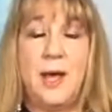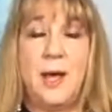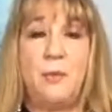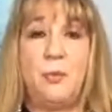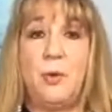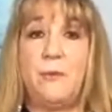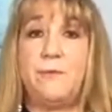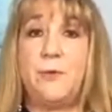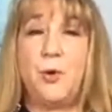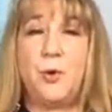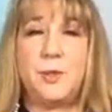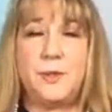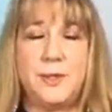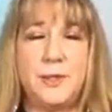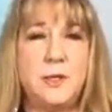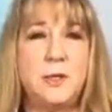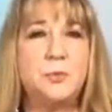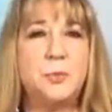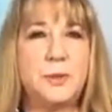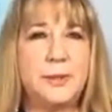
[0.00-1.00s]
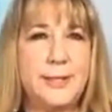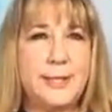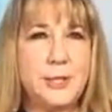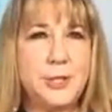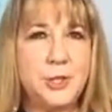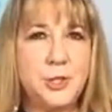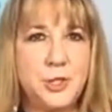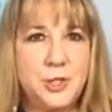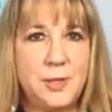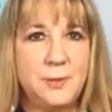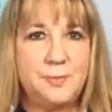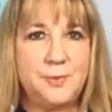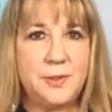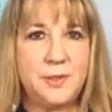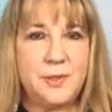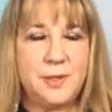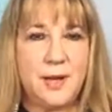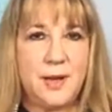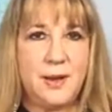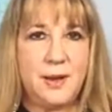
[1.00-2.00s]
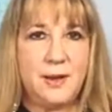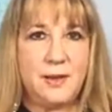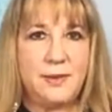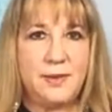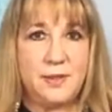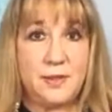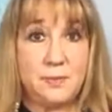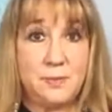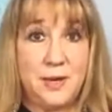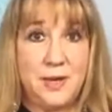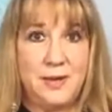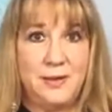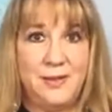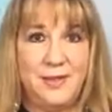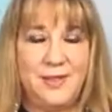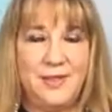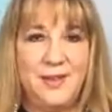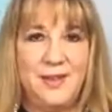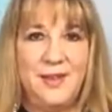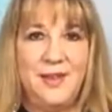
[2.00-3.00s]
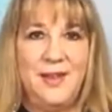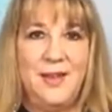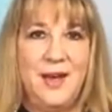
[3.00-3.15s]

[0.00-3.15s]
We're focusing on relationships this month,